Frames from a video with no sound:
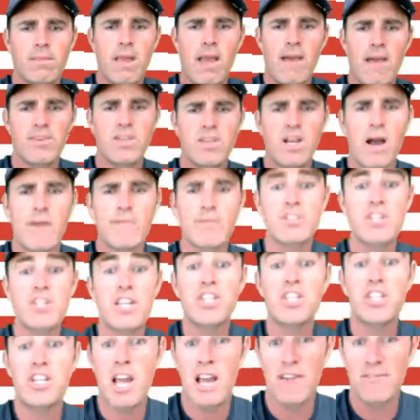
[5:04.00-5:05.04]
have a
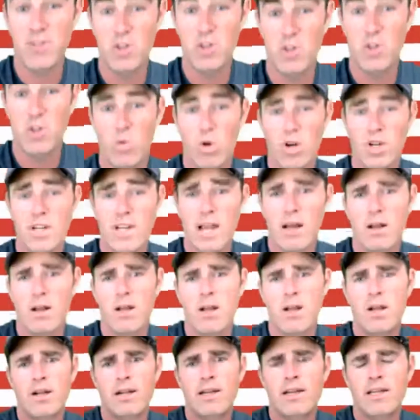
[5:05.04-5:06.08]
conversation after the workout.
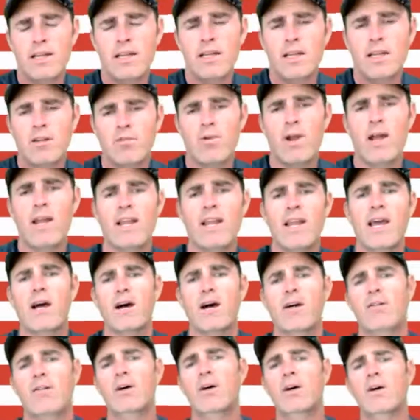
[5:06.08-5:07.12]
And right
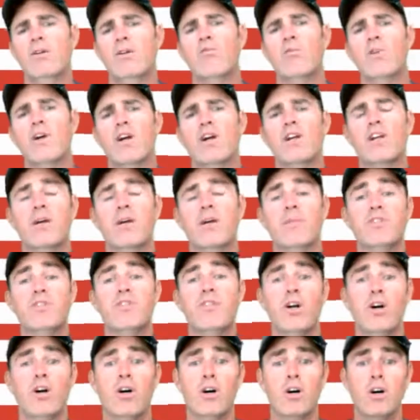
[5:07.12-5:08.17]
now, we are coming to
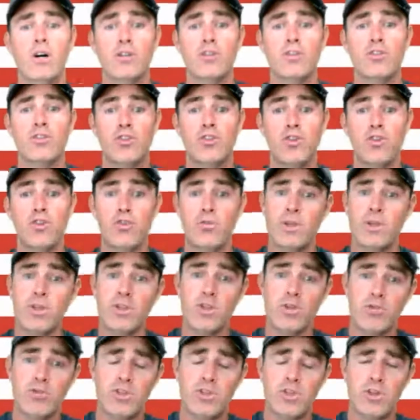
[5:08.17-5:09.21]
you on Zoom and
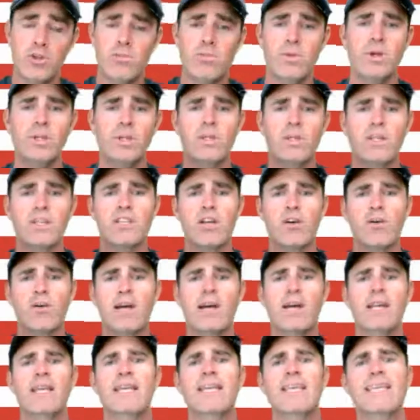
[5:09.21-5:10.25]
YouTube. Let's go
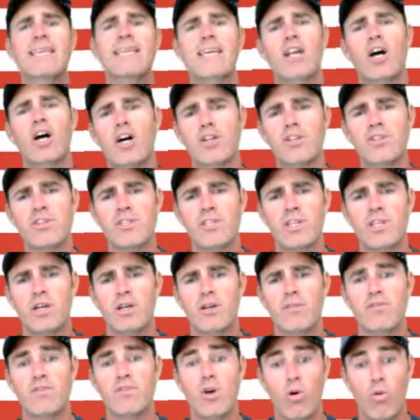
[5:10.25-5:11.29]
ahead and get
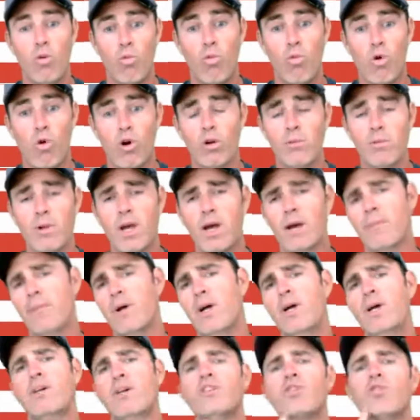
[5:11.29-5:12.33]
ourselves warmed up.
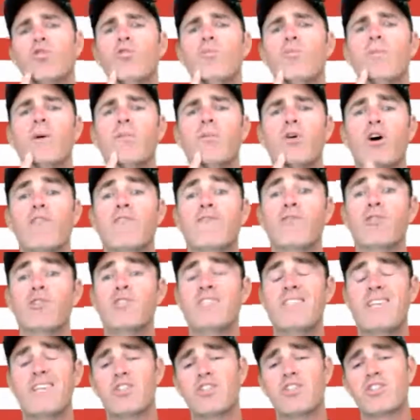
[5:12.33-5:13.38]
So remember, our
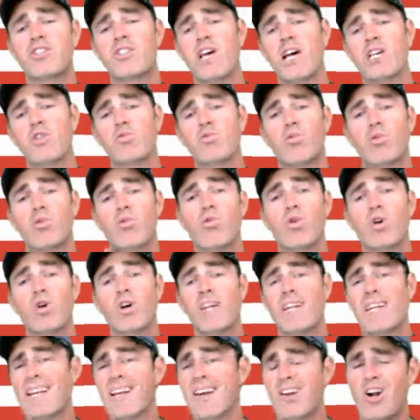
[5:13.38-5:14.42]
first exercise, we're
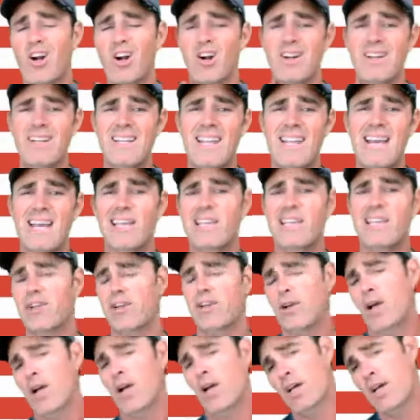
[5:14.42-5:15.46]
working out our neck
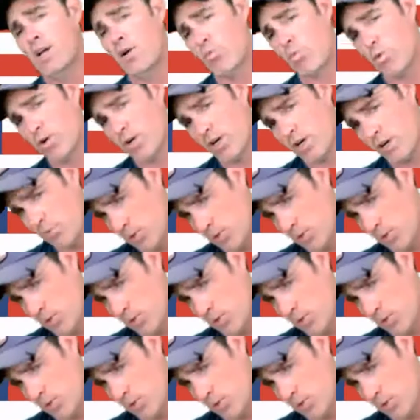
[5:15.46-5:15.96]
here, and we're going